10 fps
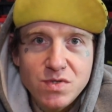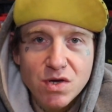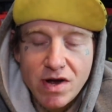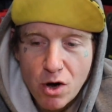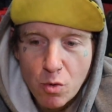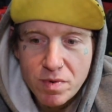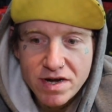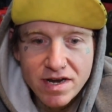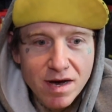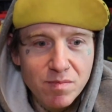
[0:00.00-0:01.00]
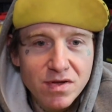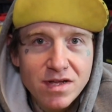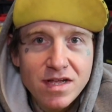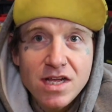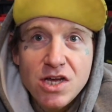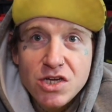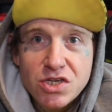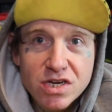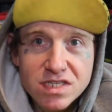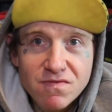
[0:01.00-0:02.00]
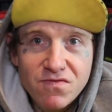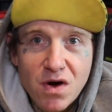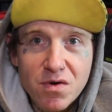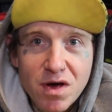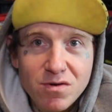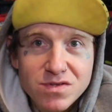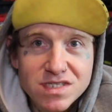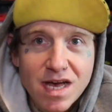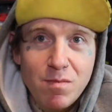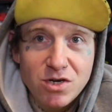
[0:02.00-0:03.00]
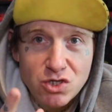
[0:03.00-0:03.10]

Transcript: So I opened it up, took some photos. I'm going to